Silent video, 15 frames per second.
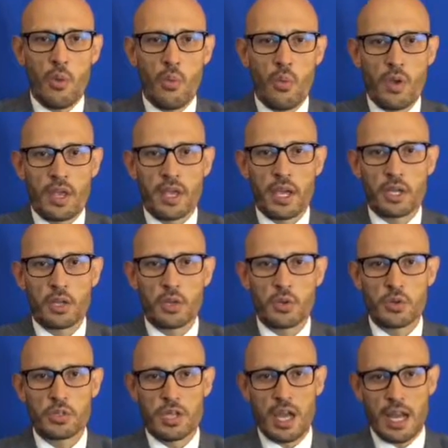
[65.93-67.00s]
We can
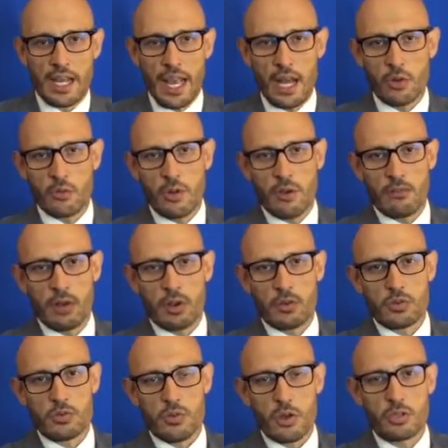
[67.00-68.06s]
use an allograft
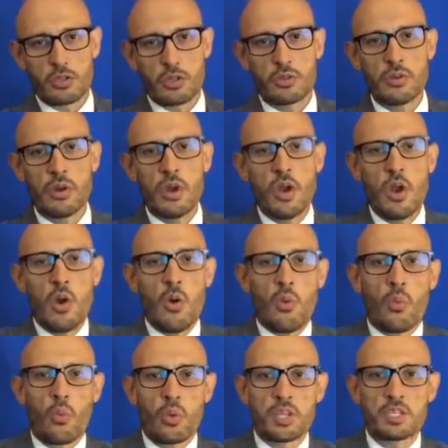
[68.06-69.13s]
reconstruction,
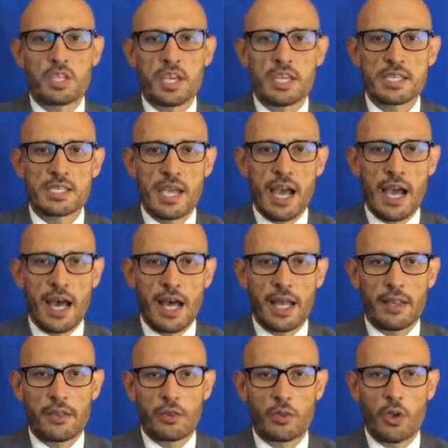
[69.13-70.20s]
which is
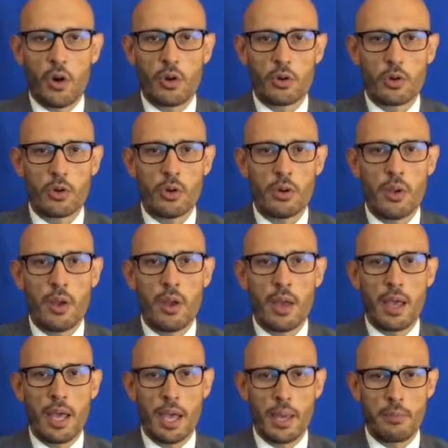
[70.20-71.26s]
a donor
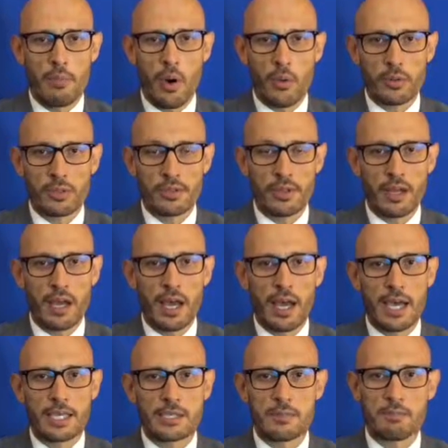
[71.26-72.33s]
bone.
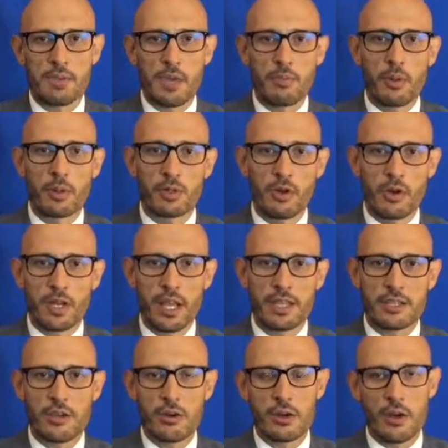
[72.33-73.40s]
As people
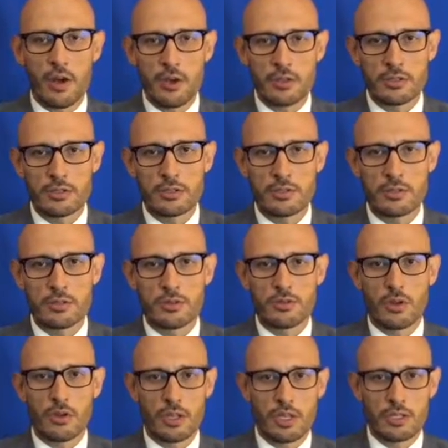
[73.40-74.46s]
donate their lungs,
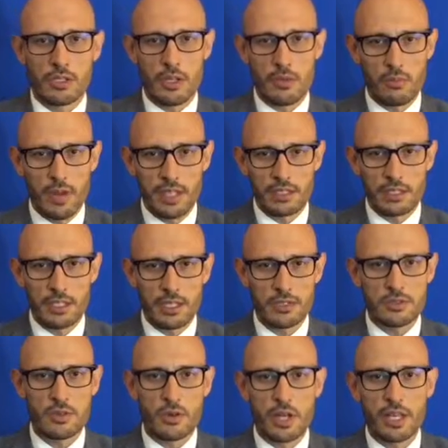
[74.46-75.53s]
donate their
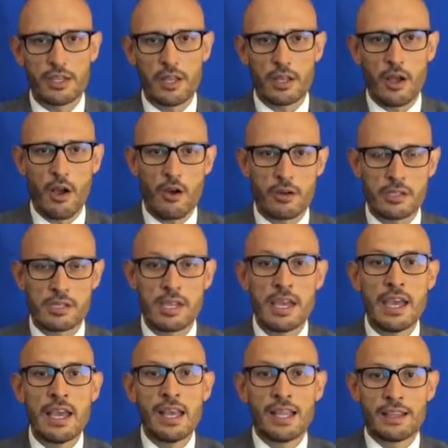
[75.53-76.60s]
retinas, donate their hearts,
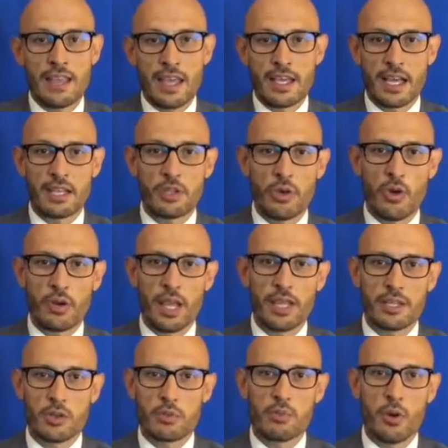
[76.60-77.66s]
they can
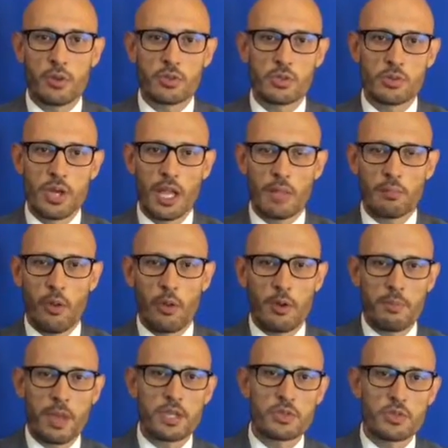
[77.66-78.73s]
donate their bones to help other
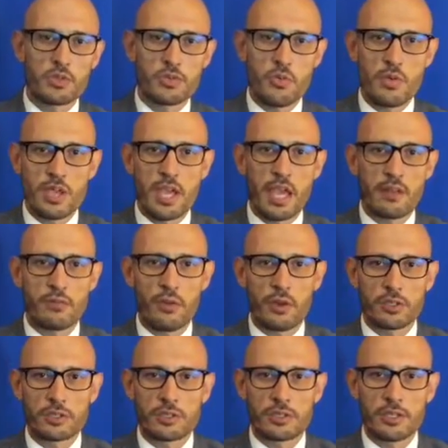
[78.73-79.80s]
patients to regain
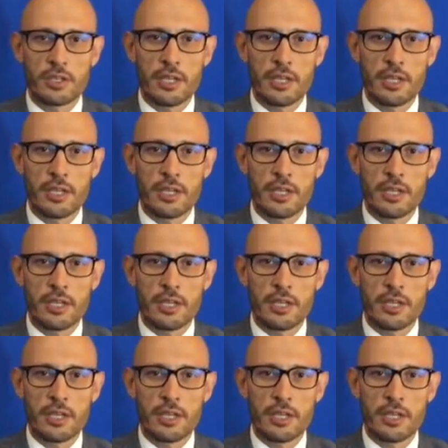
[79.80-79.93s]
function.